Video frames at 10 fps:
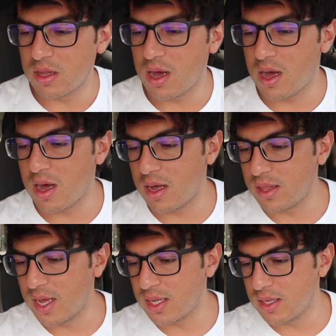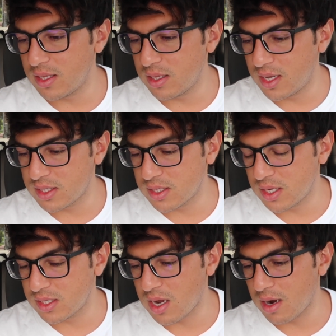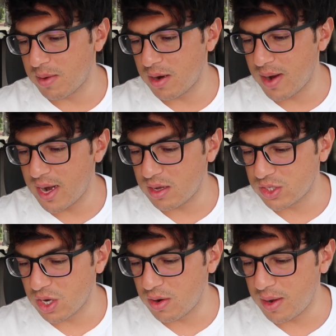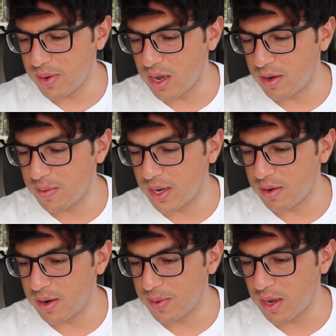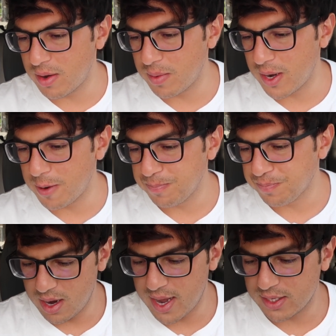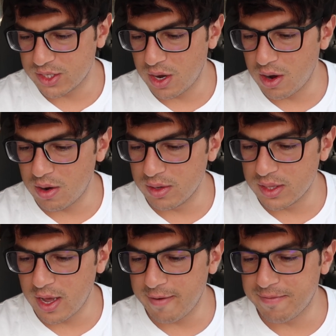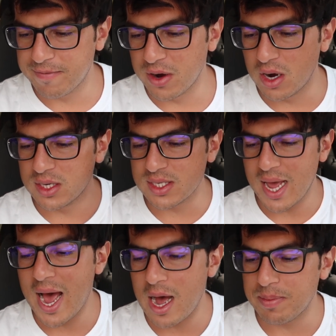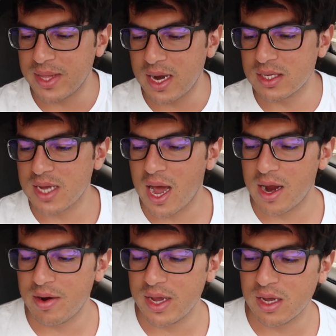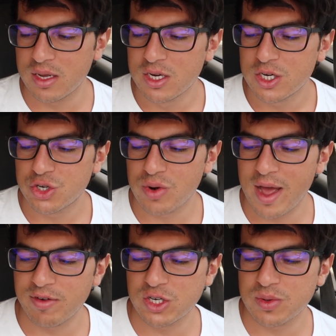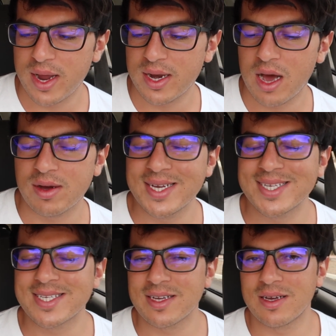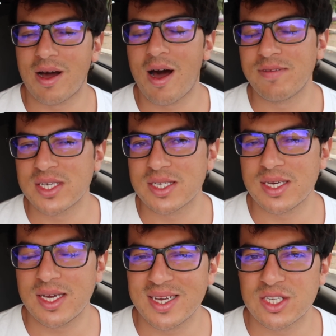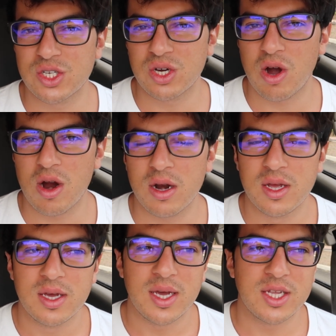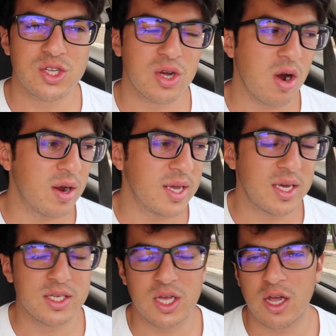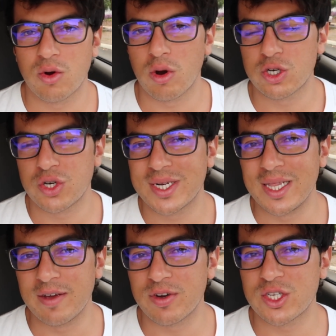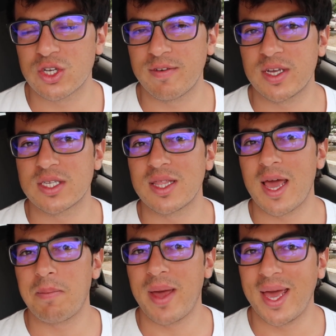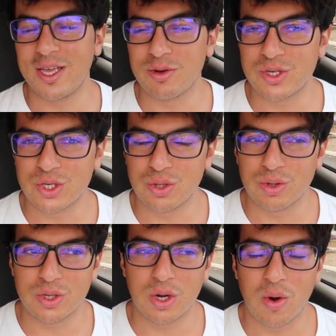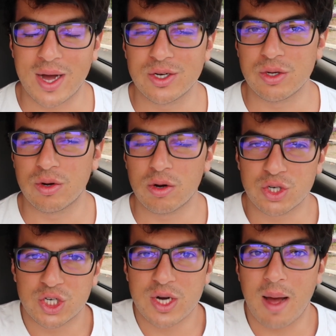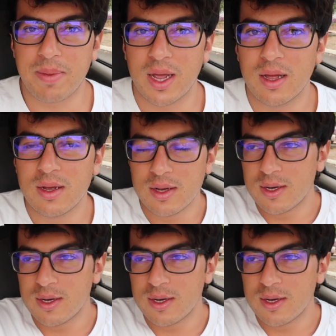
uh, let, let's let's talk about it right now. So here we go, here we go, here we go, here we go. Okay, so the first app that is hiring drivers right now is obviously Instacart. Instacart is a grocery delivery service. They pay you to go out and do grocery shopping.